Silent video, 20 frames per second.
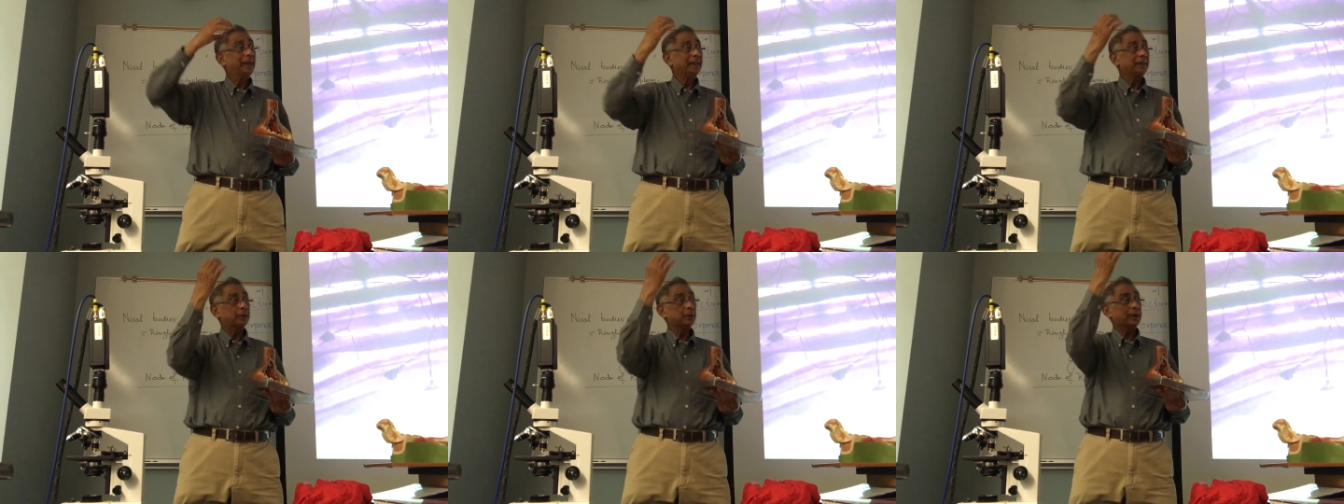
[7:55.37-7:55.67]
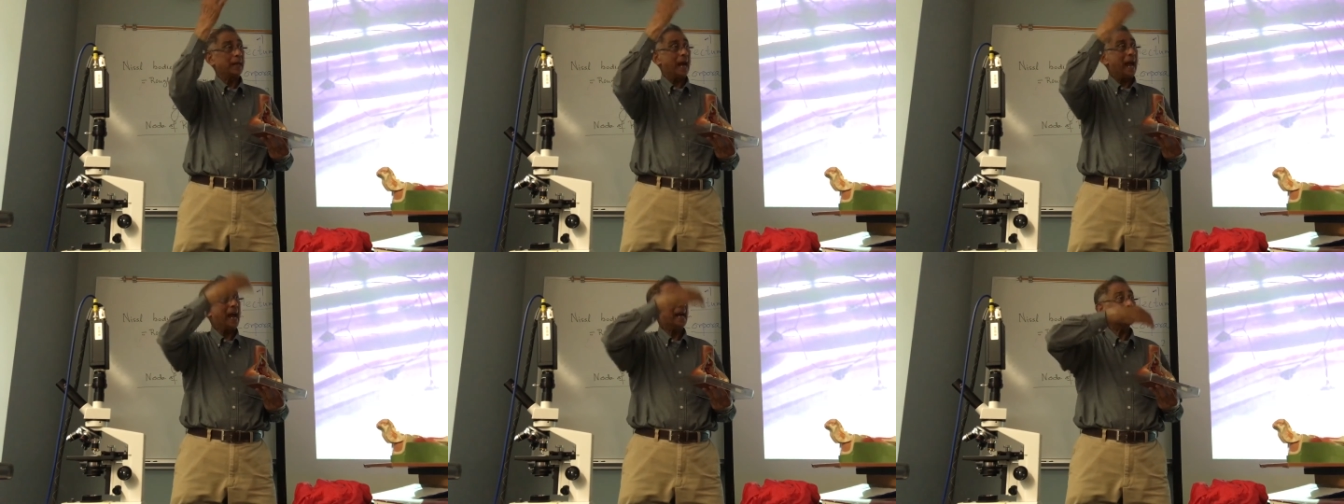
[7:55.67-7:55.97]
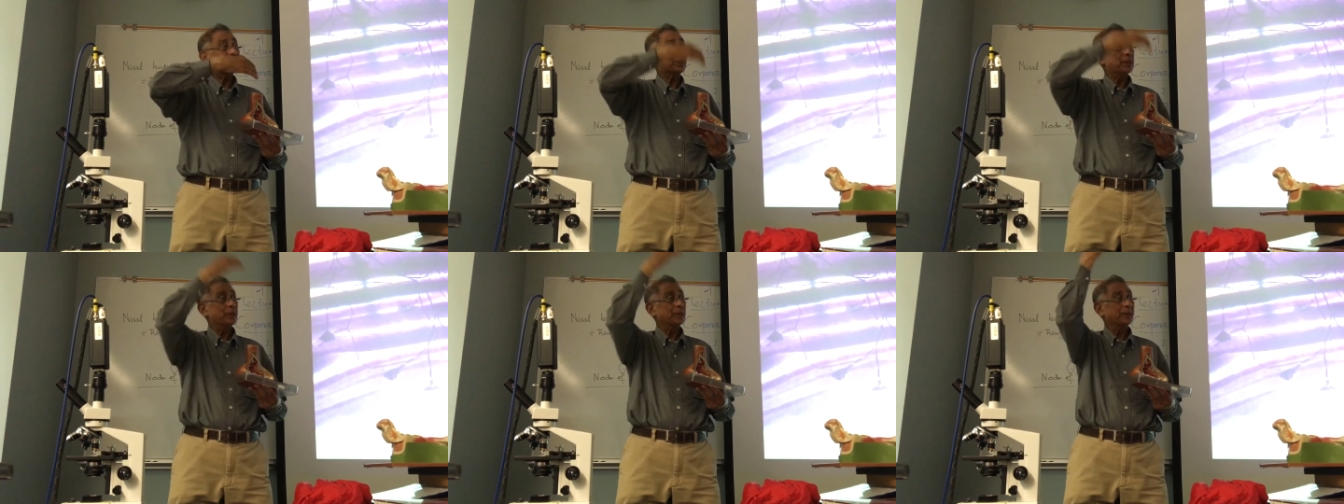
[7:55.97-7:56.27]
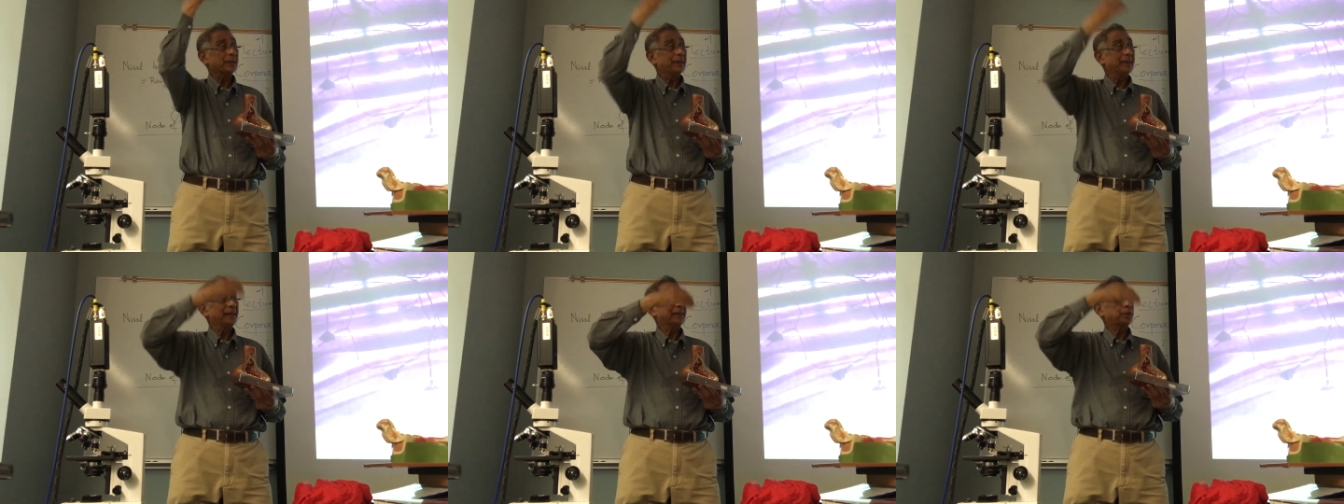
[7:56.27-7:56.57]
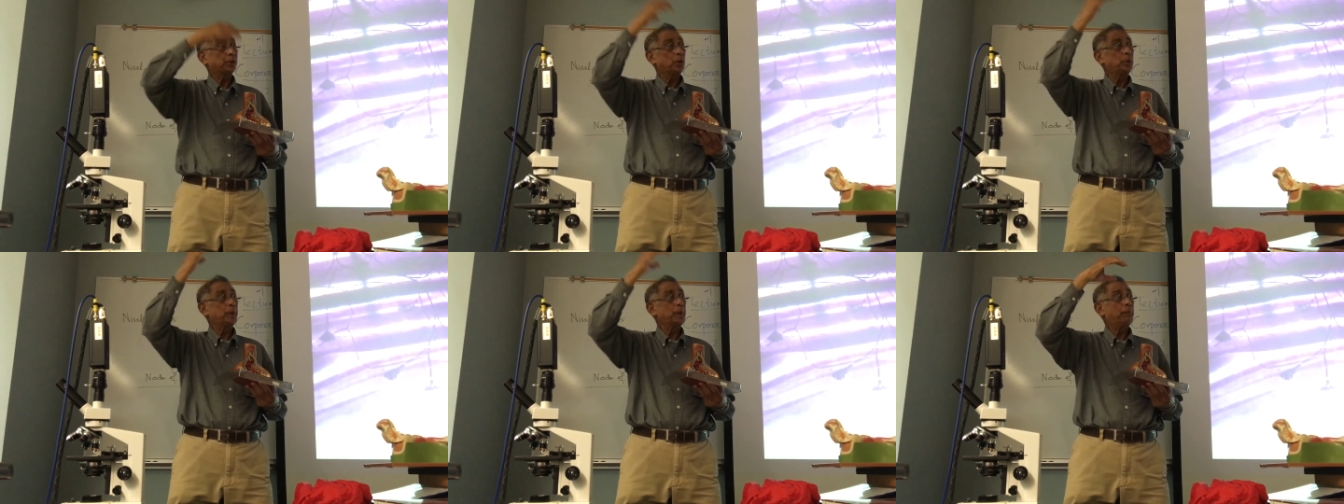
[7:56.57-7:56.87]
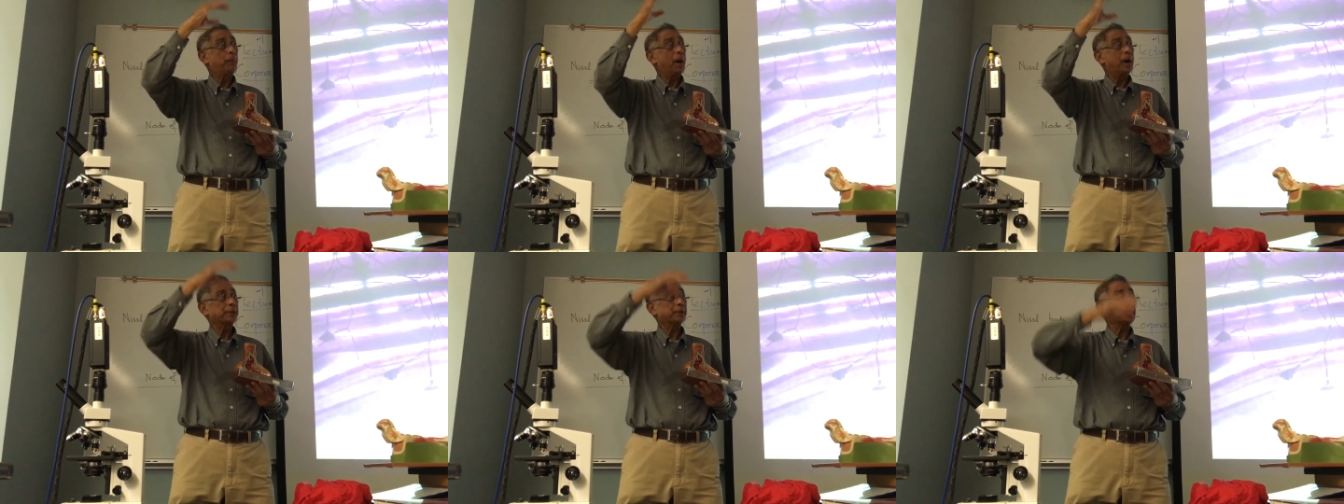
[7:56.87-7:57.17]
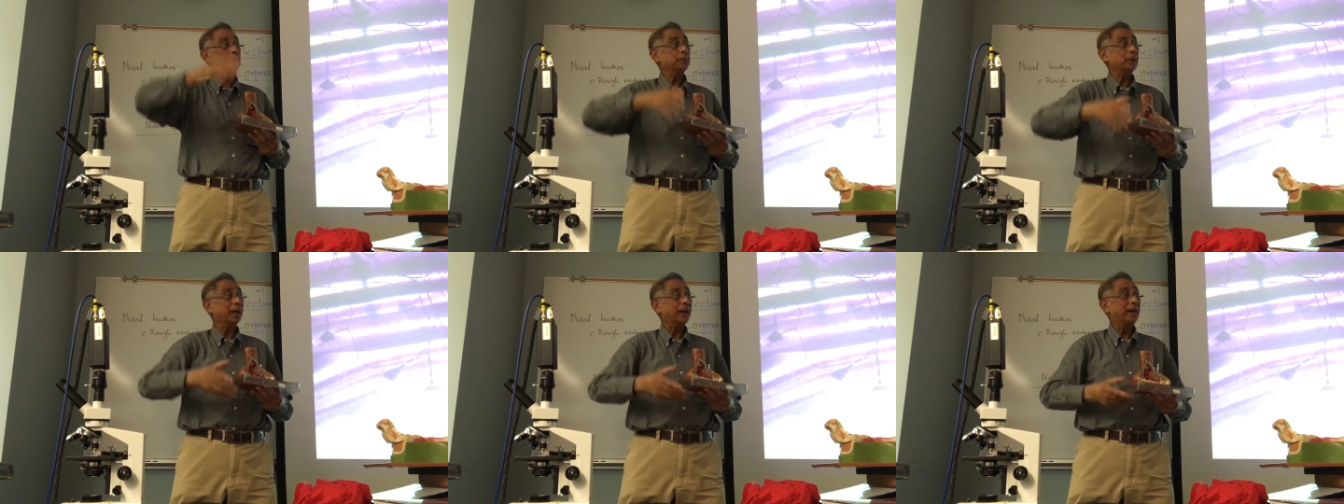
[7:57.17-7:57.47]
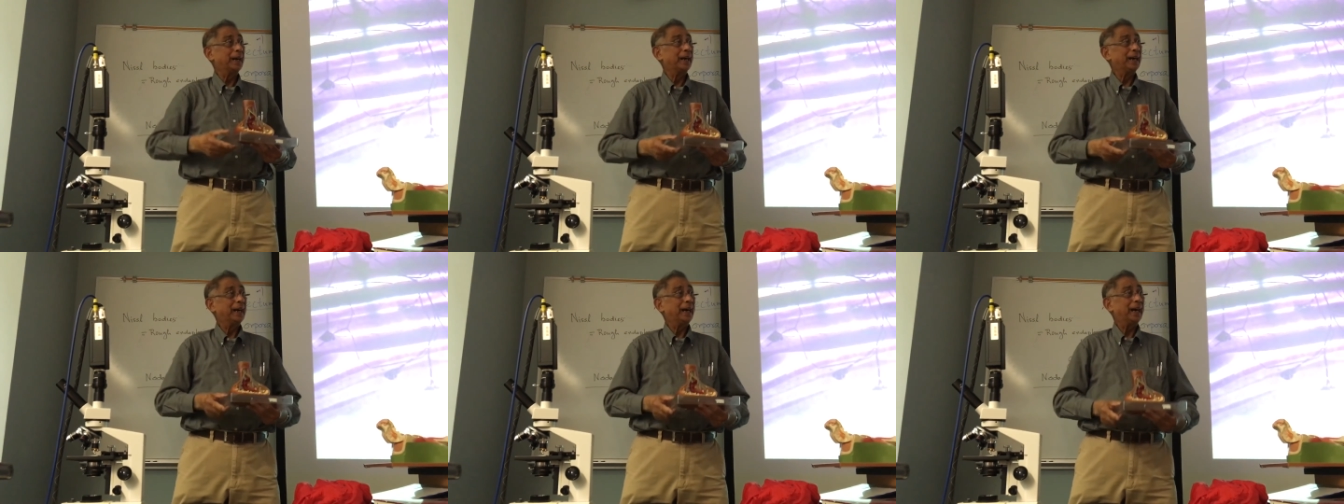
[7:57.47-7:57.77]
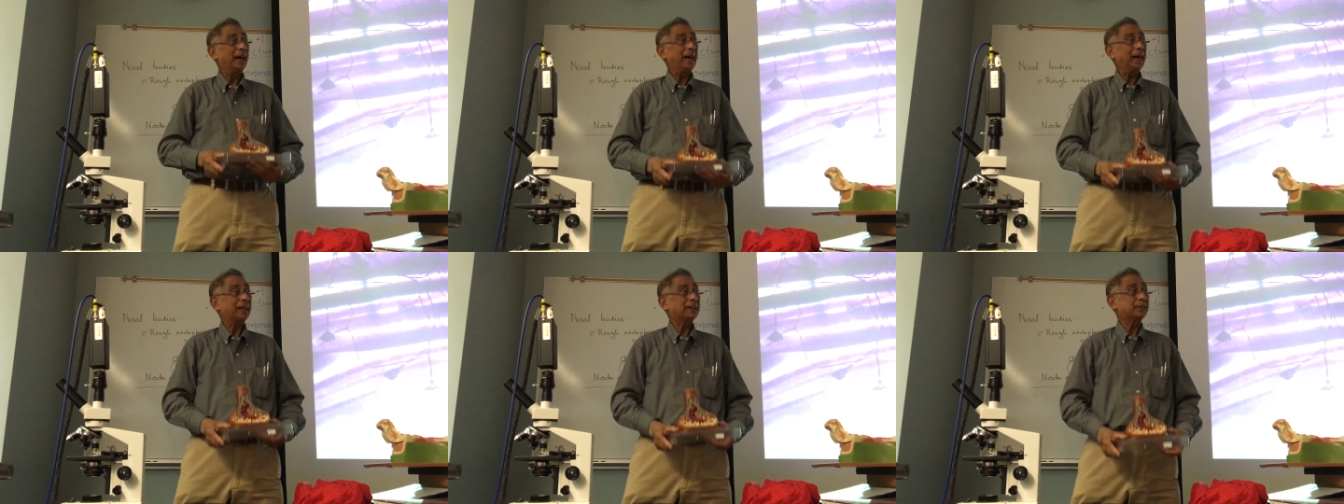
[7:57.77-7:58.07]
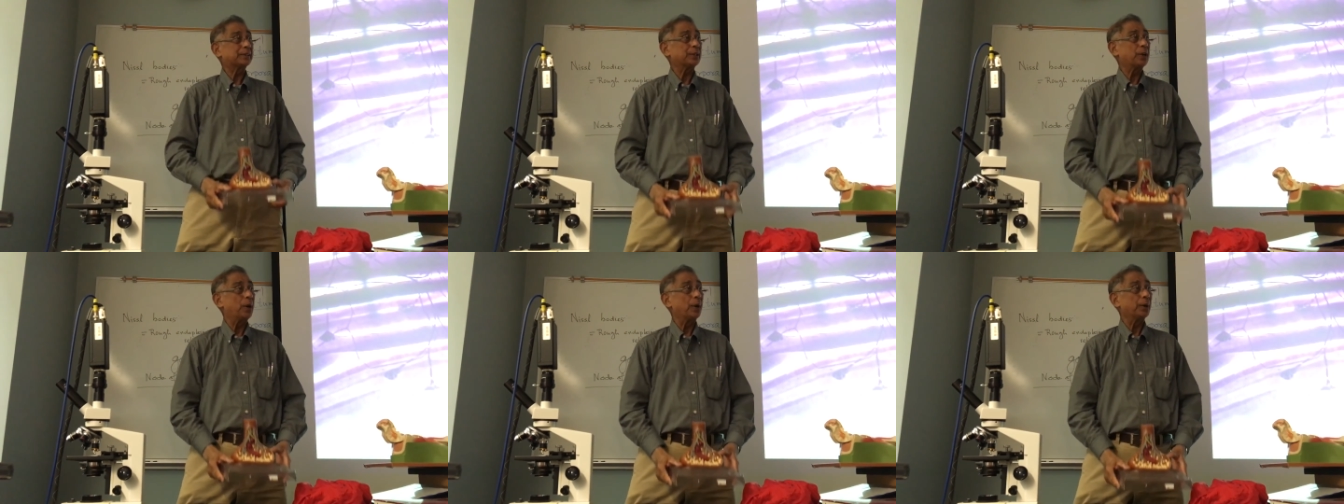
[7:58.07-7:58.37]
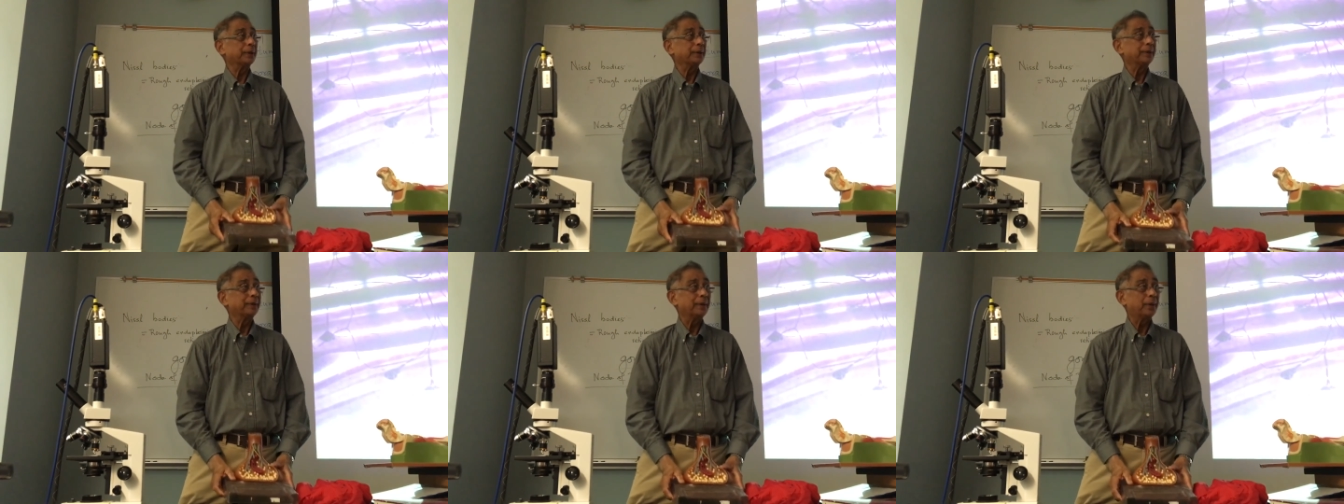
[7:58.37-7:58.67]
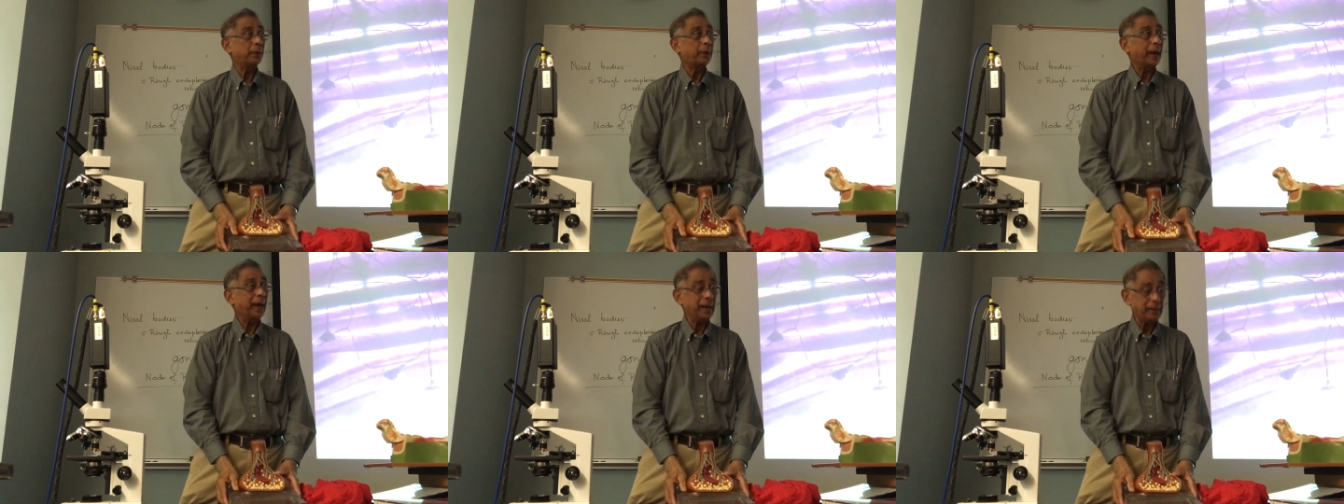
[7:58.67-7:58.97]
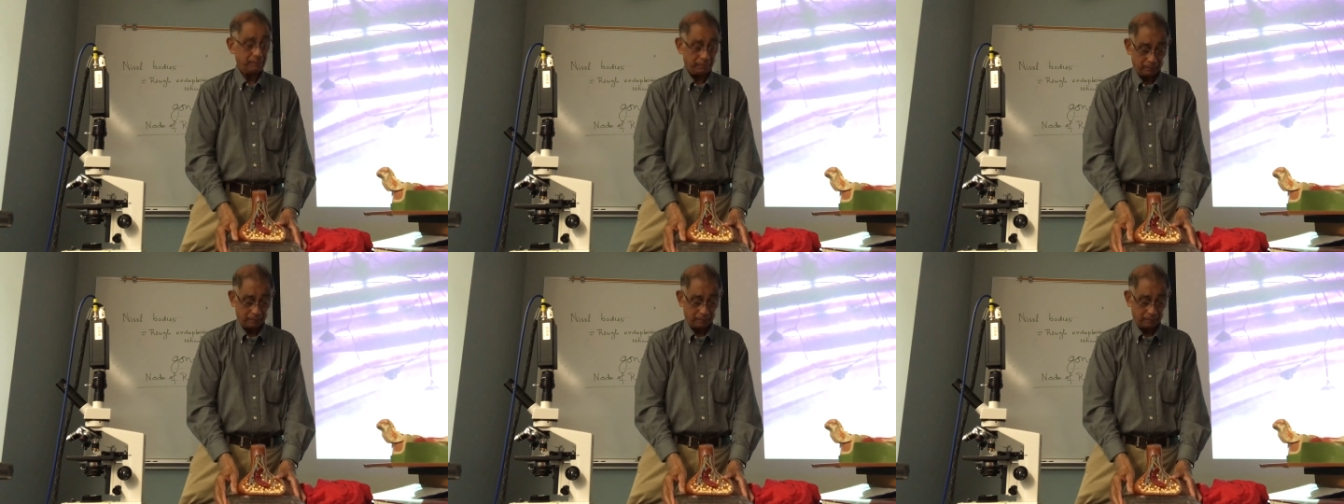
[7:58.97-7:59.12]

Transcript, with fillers: to the axon. It will be part of the axon. Okay?